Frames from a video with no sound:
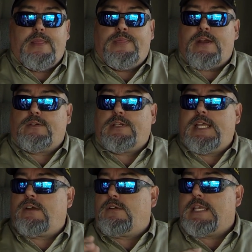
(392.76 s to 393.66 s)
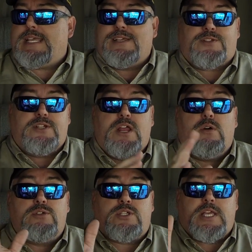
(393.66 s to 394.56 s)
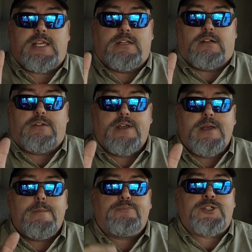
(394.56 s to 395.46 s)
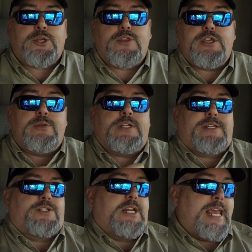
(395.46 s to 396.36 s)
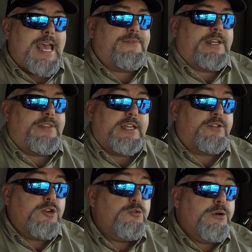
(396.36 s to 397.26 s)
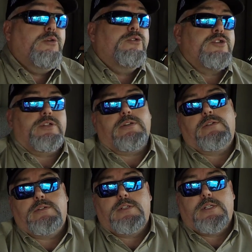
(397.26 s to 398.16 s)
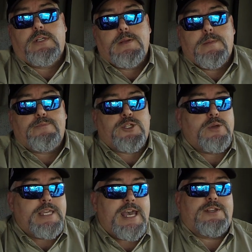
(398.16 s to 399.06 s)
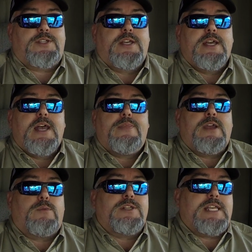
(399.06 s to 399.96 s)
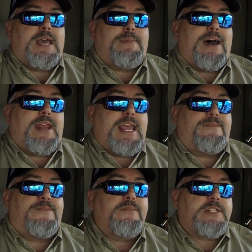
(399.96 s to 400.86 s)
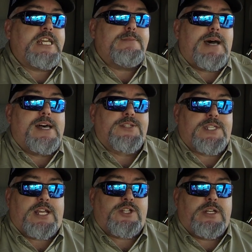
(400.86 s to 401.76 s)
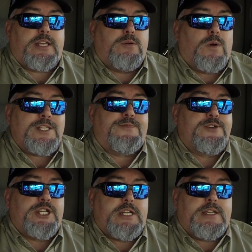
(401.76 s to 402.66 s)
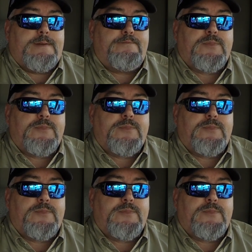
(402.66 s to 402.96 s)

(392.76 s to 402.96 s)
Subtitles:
there literally is no signal. So the unit doesn't have anything to boost. So yes, there was about a 15-mile section in West Virginia